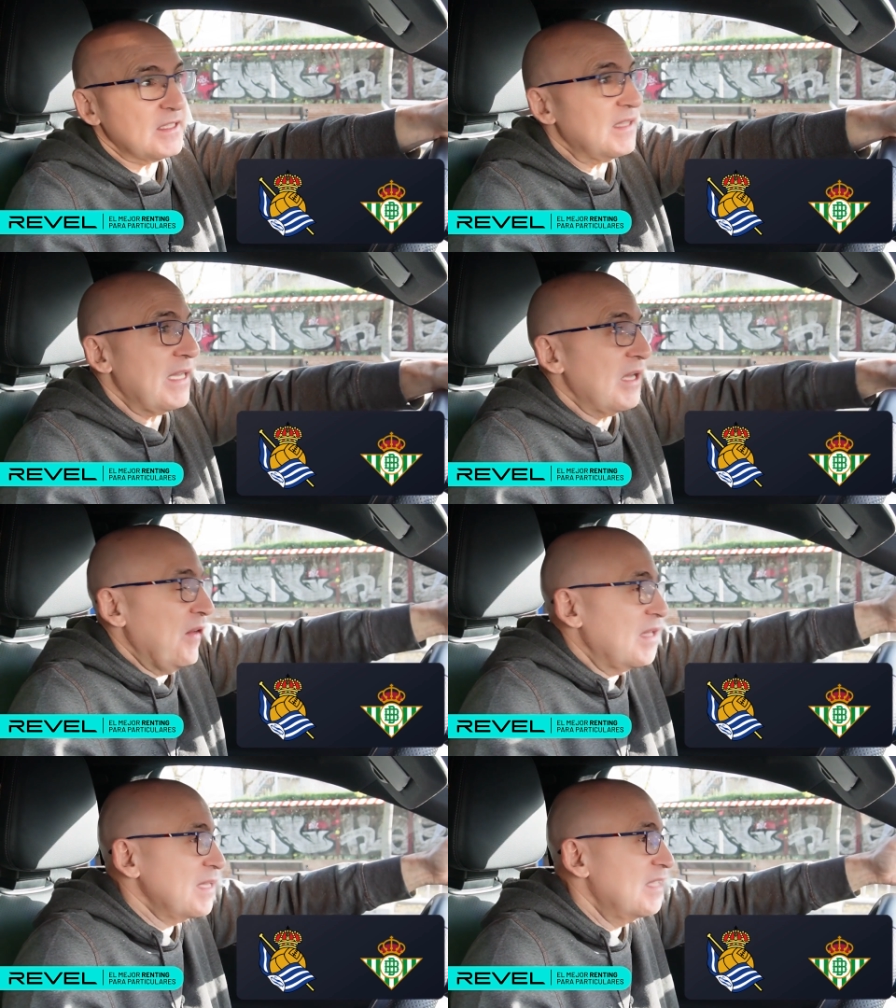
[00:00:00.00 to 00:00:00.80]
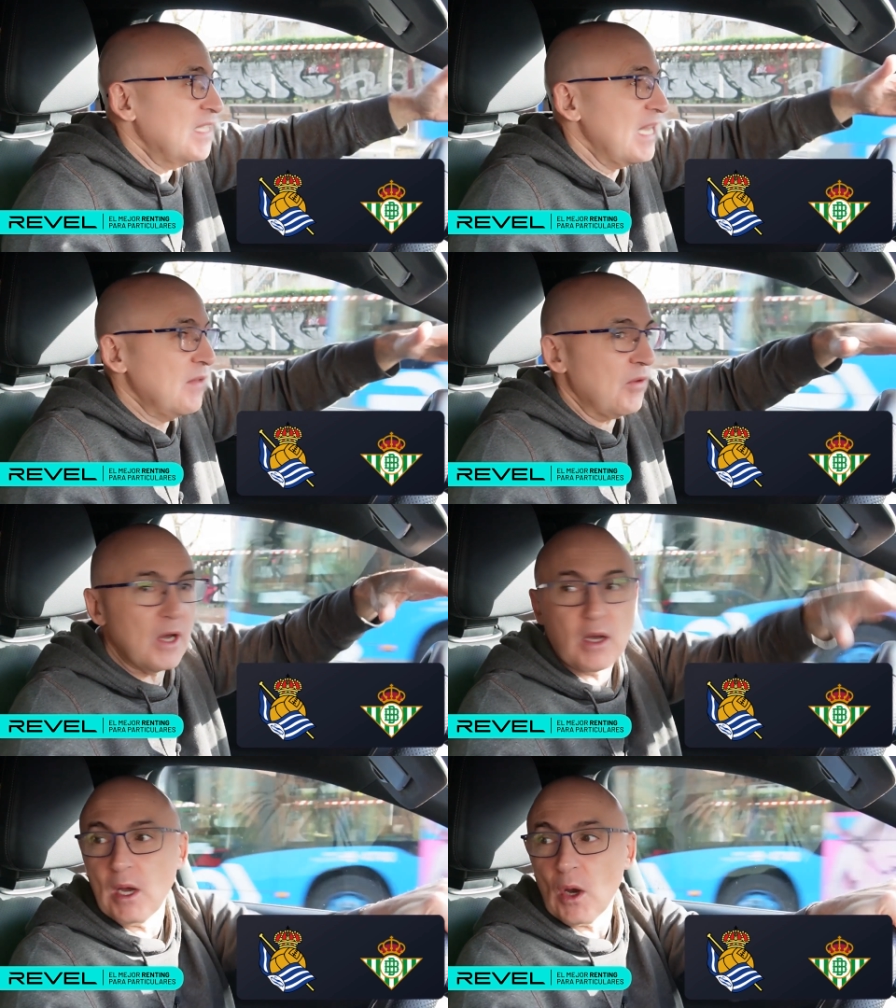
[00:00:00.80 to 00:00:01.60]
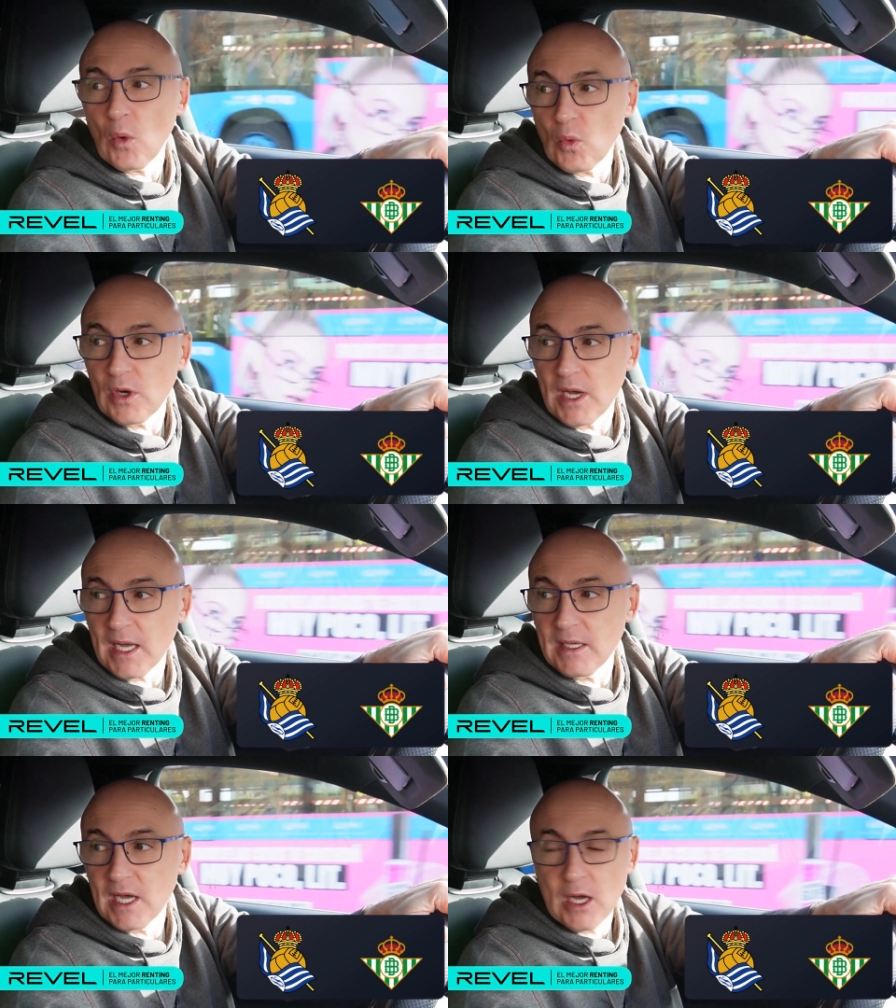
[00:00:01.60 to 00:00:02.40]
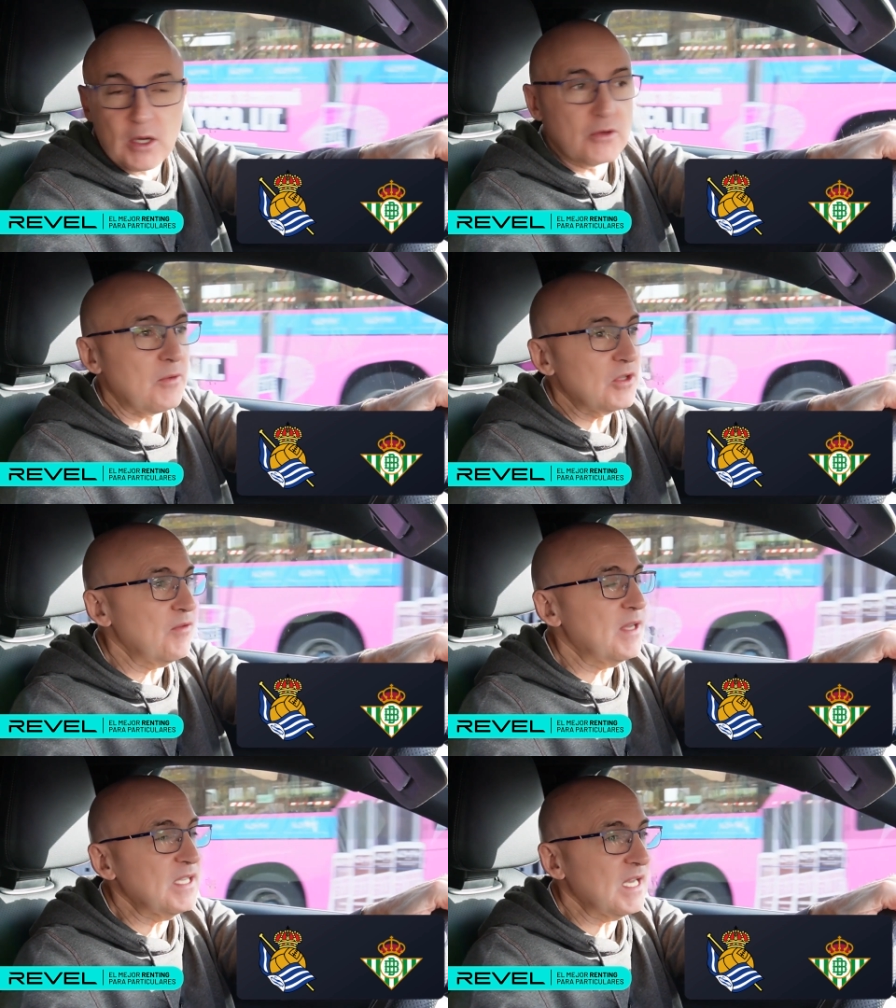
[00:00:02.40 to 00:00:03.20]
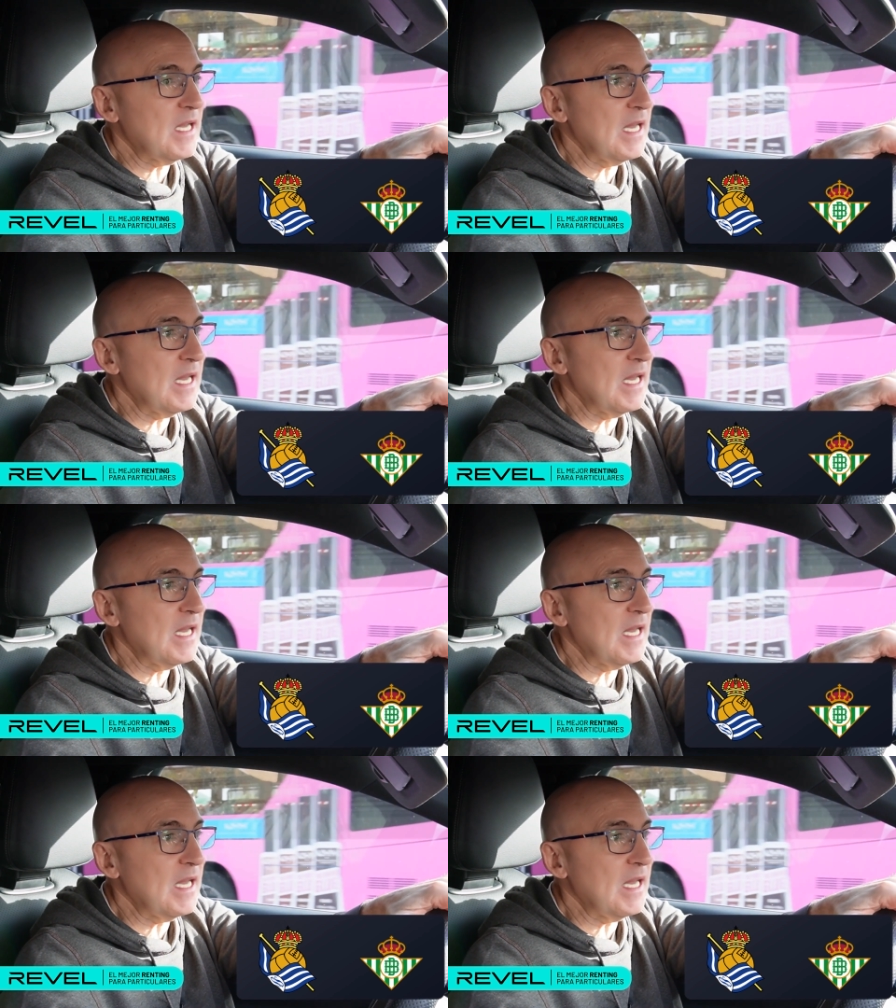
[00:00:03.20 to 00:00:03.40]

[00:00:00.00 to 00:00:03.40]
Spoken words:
since the only match they have won was against Celje from Slovenia,